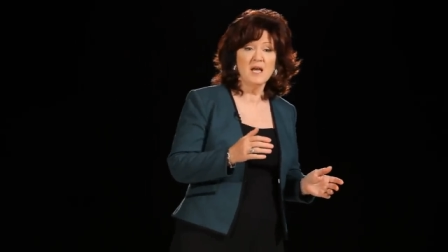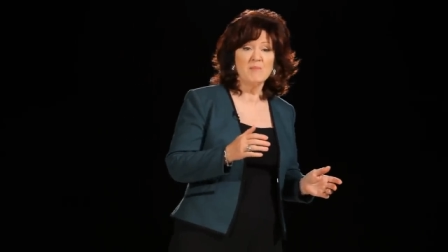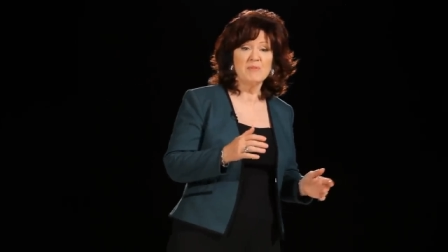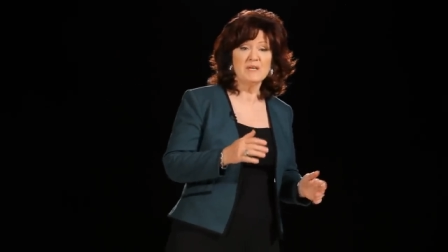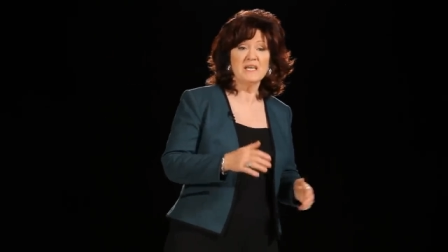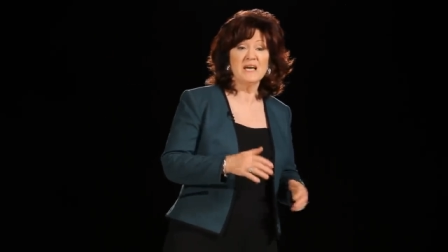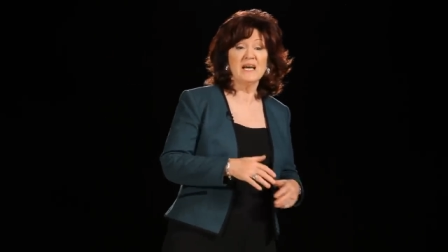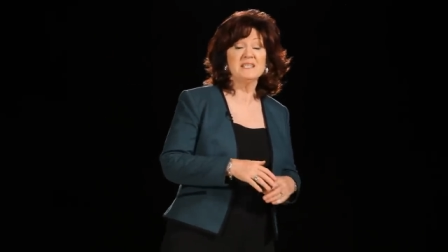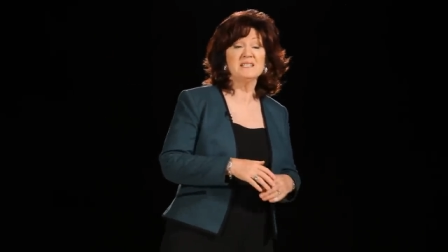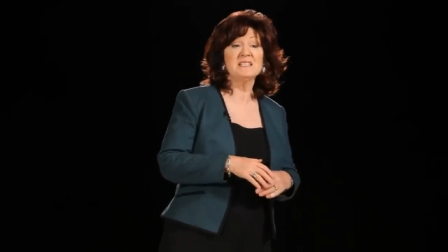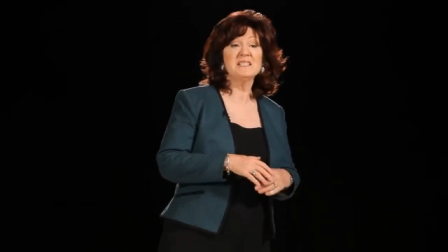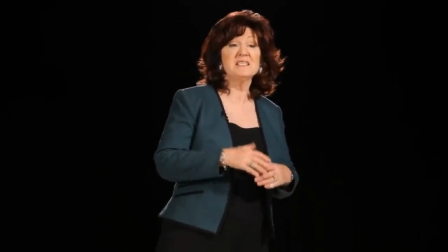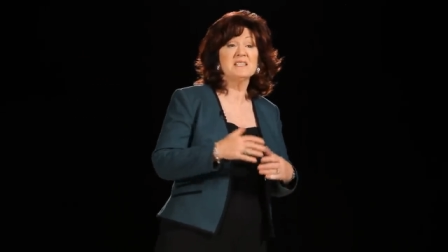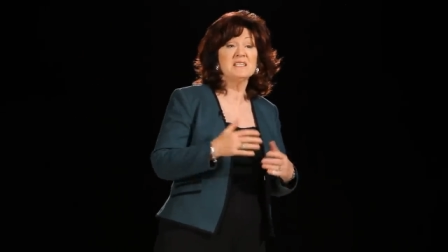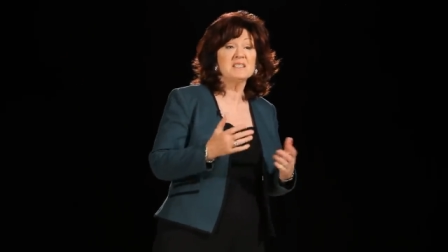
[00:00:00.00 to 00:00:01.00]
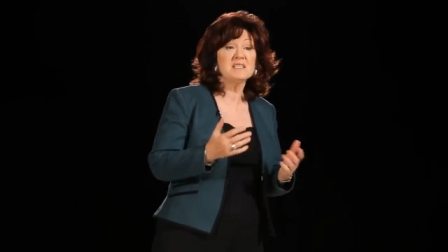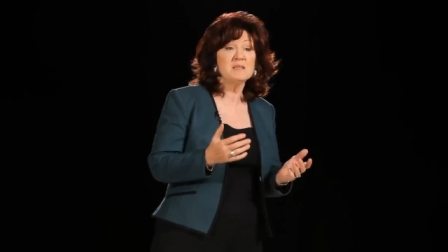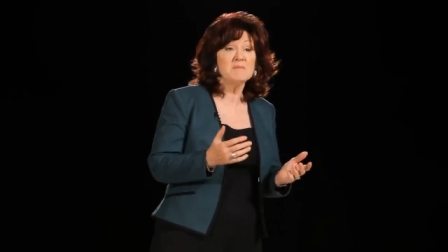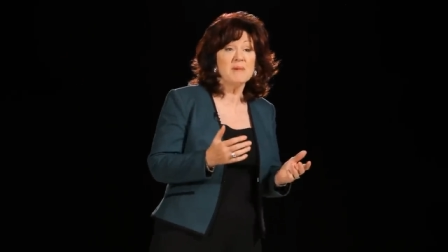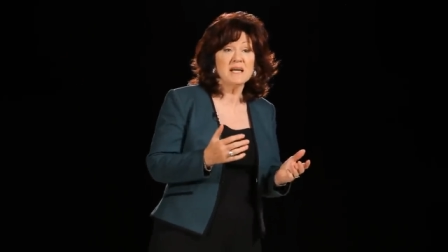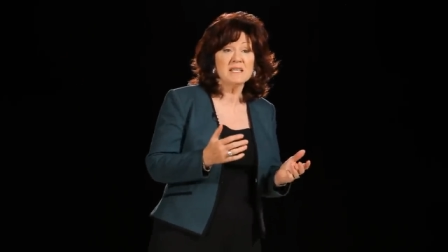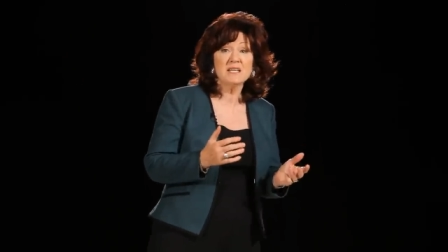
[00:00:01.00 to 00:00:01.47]
began
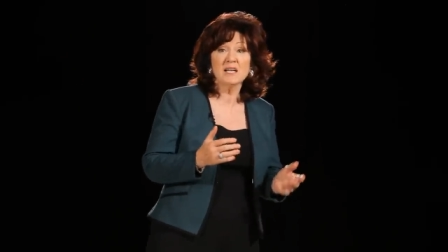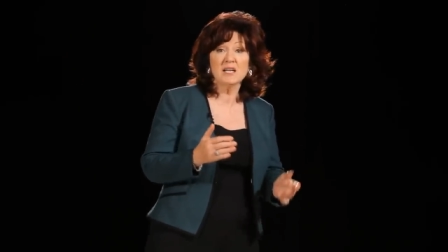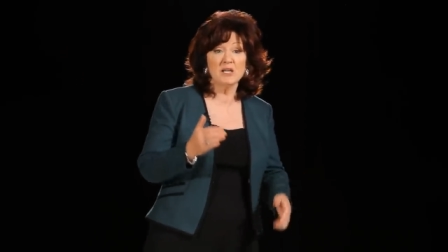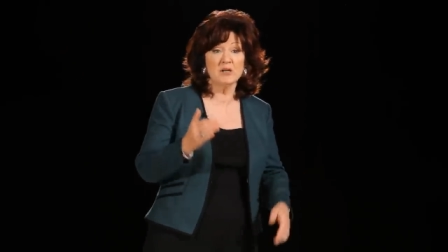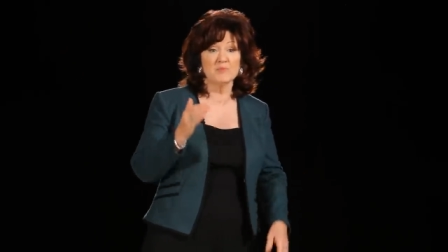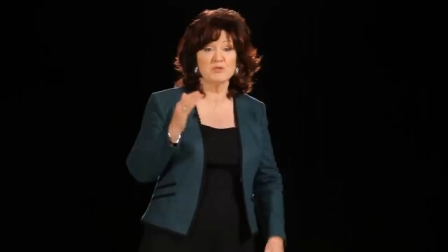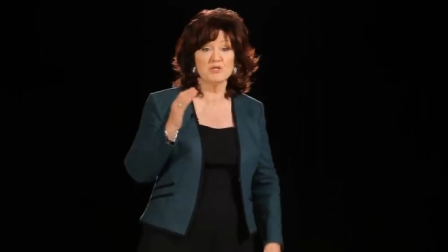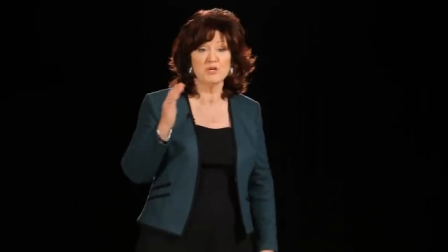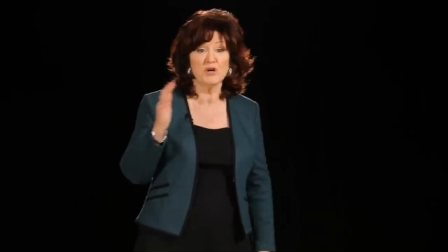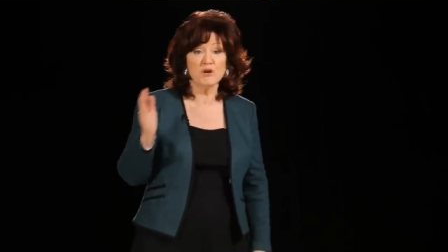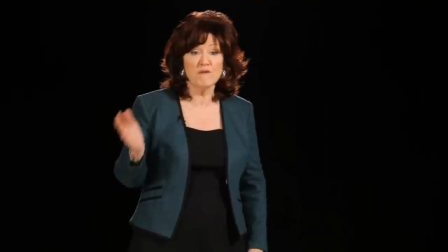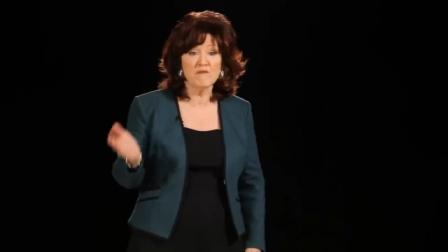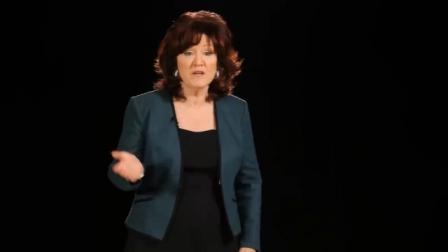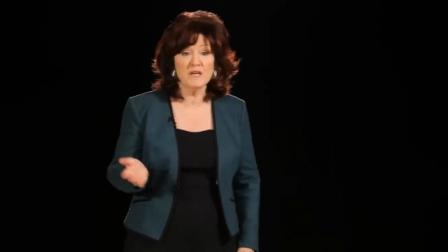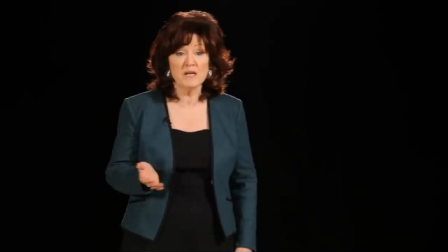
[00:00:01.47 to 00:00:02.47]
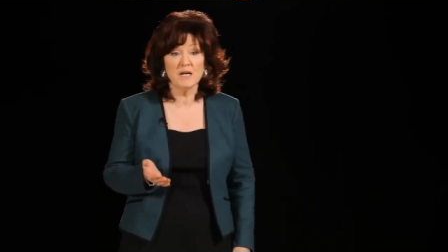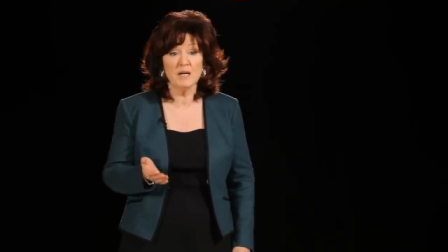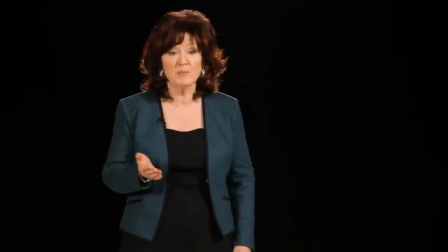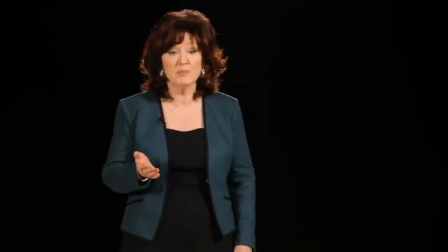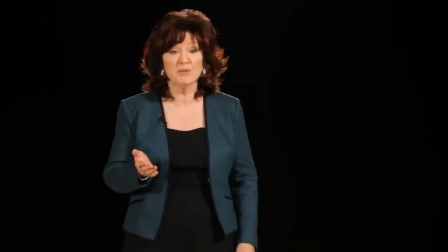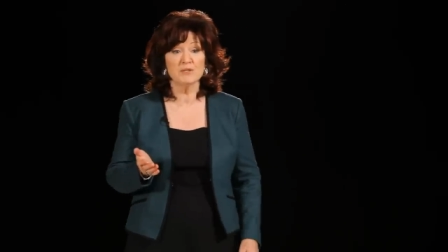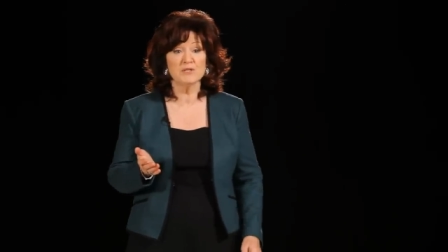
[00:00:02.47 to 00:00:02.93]
systematically observing
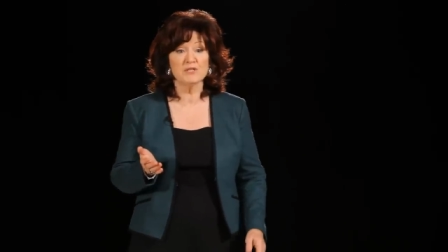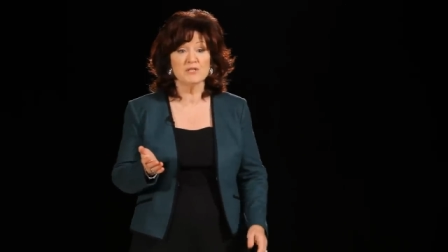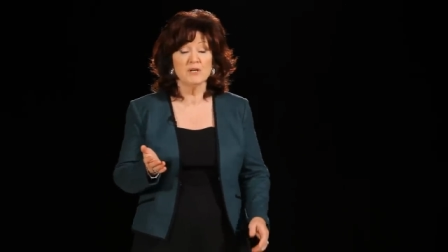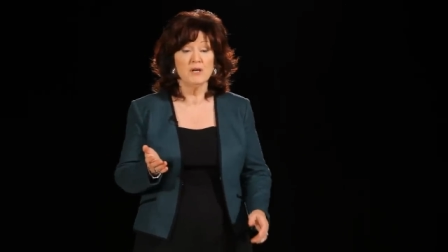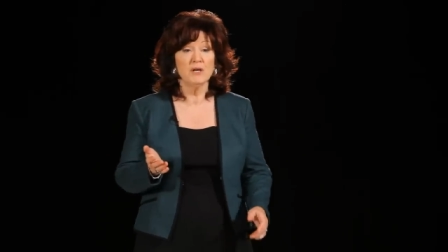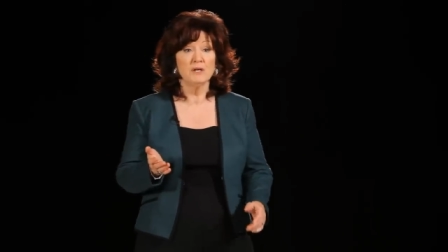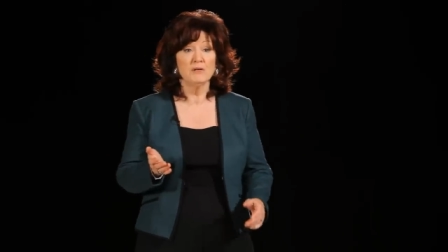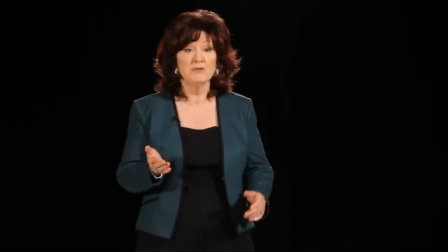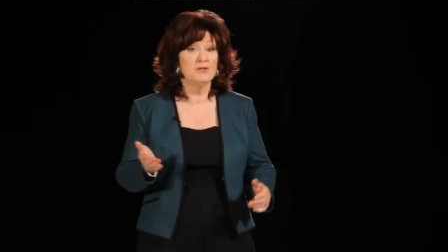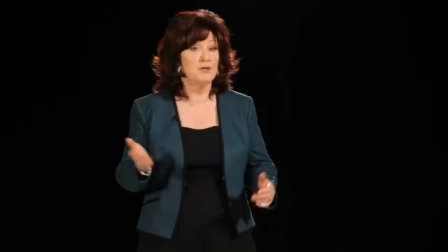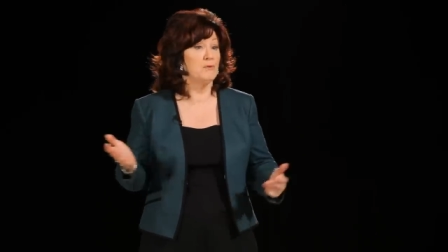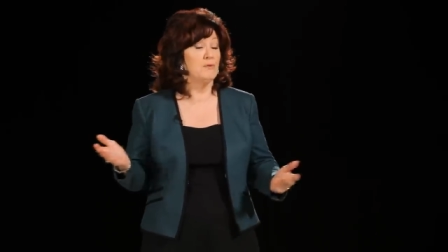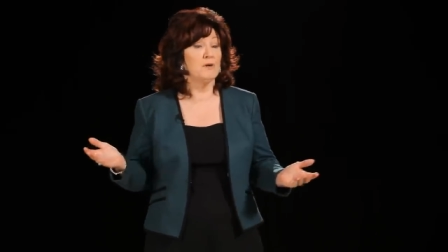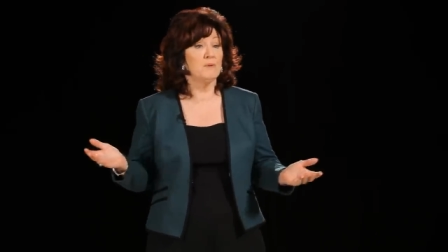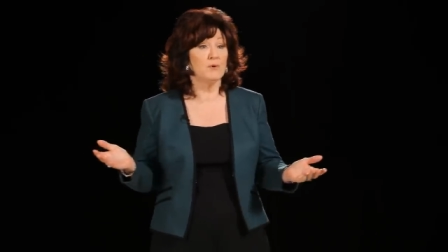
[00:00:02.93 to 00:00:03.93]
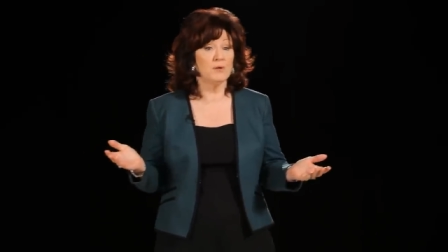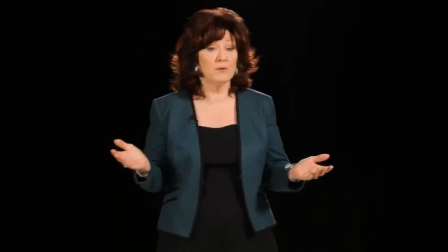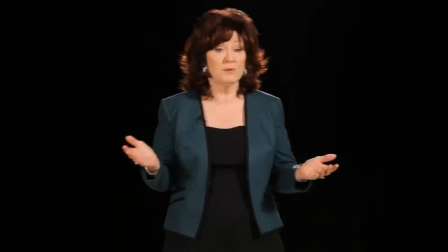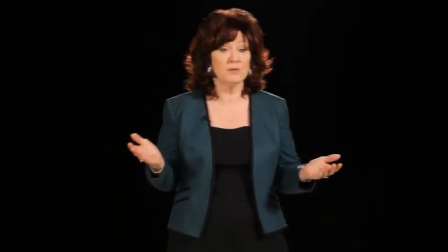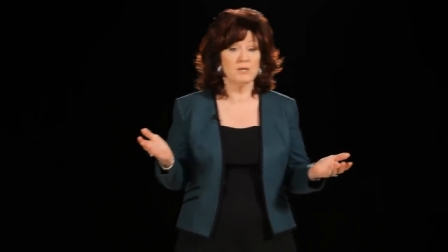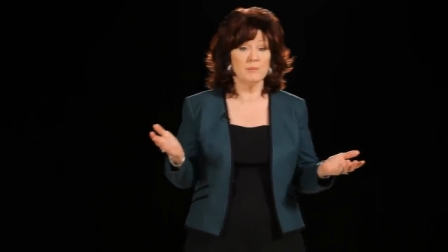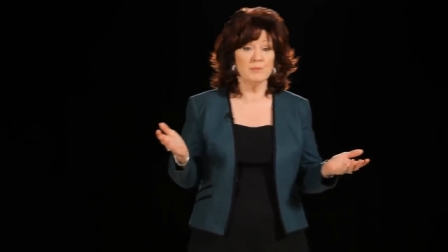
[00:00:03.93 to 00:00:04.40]
couples doing what
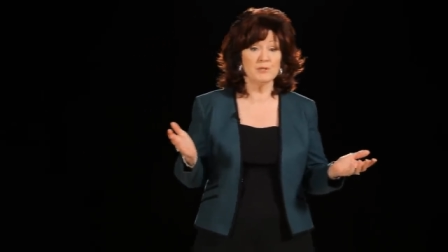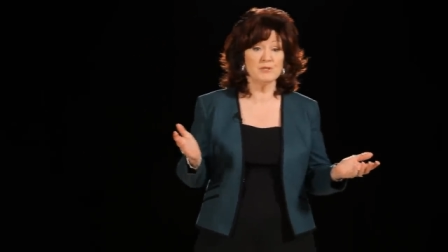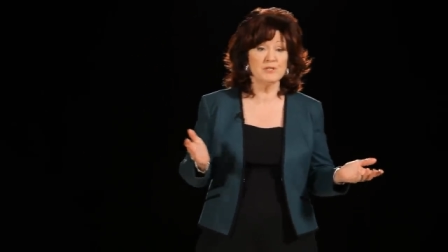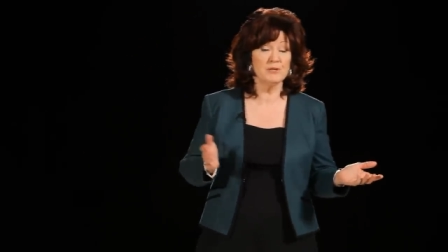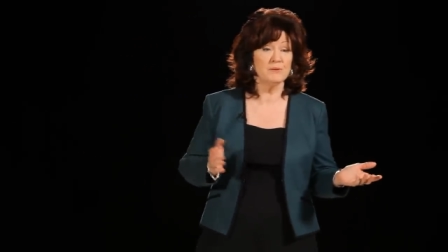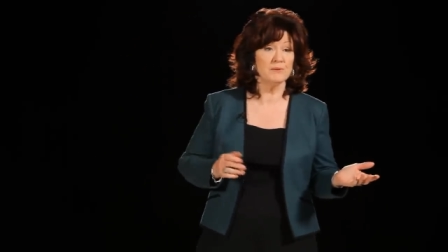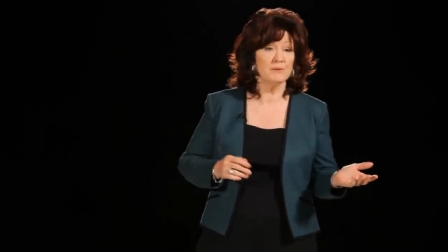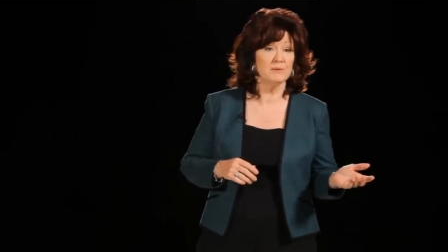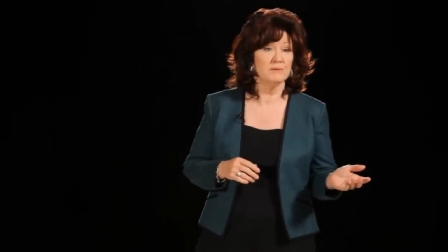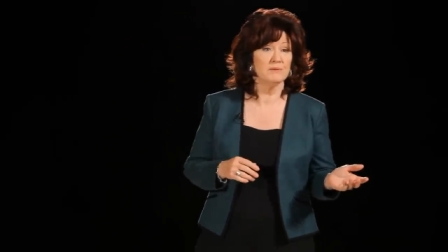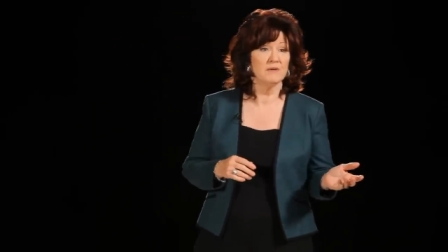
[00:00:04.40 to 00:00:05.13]
all couples do,